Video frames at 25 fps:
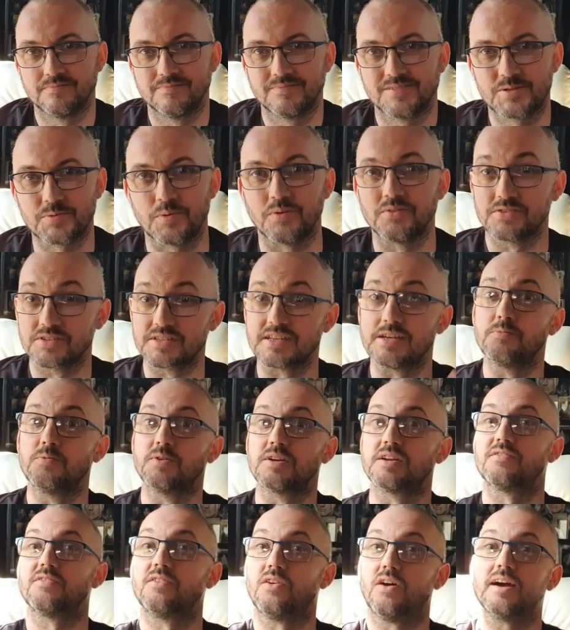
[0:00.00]
Swansea
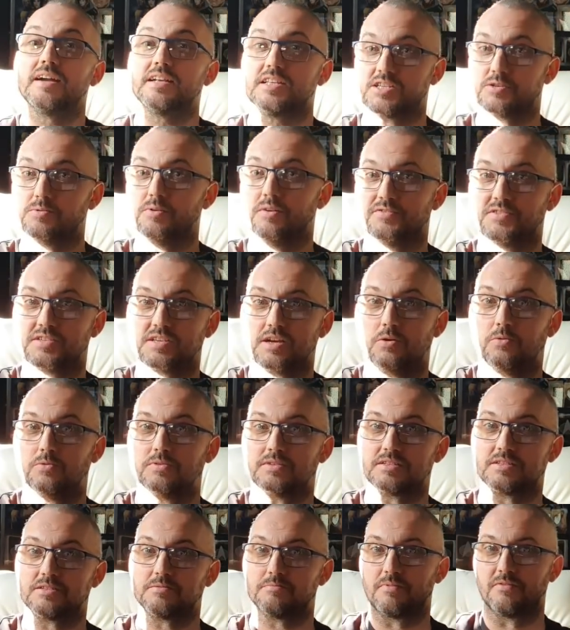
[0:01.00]
would have liked to have
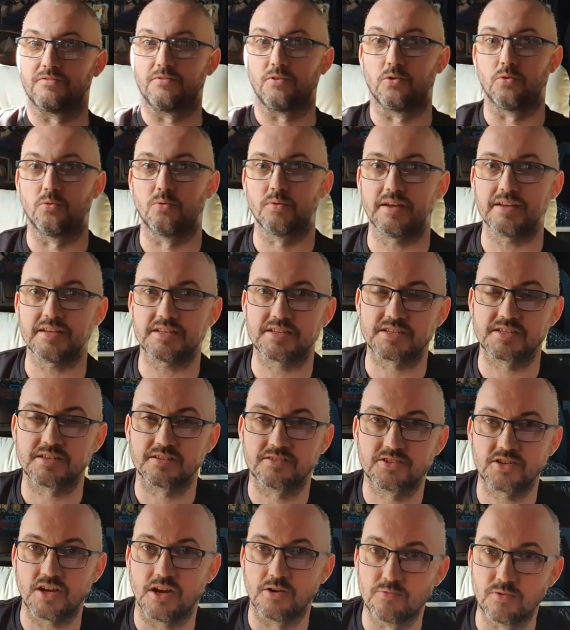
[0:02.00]
sold before all this
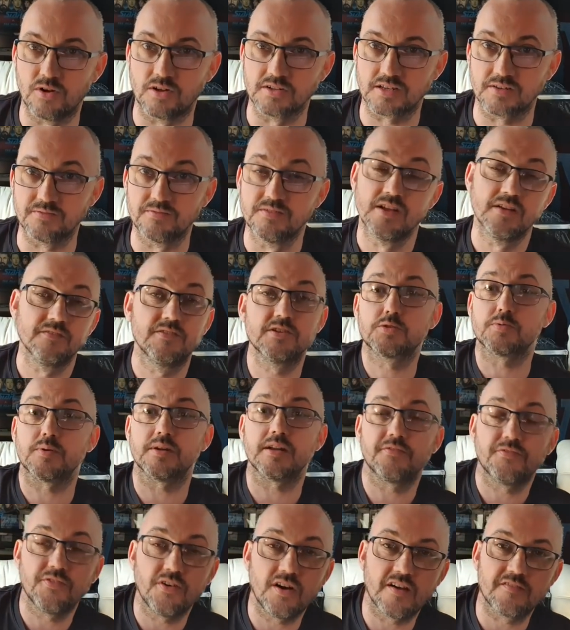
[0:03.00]
Joe Rodon for
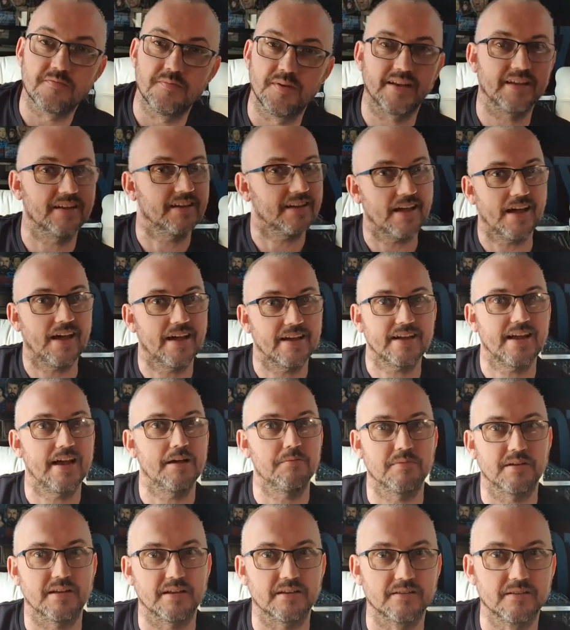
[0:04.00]
25 million. It ain't
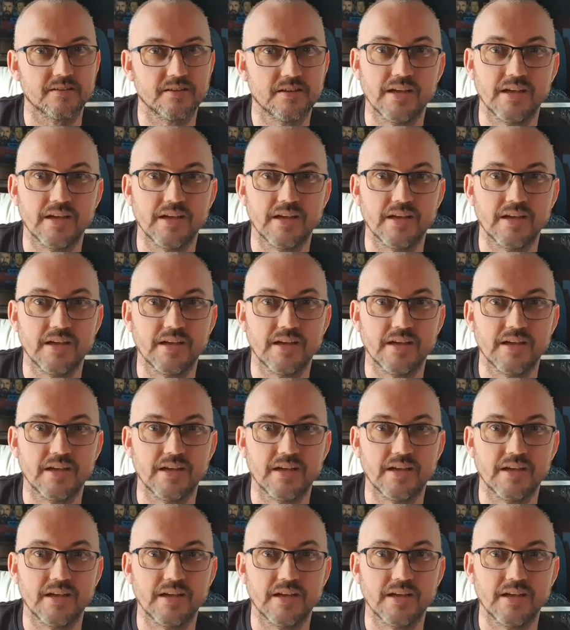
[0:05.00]
happening.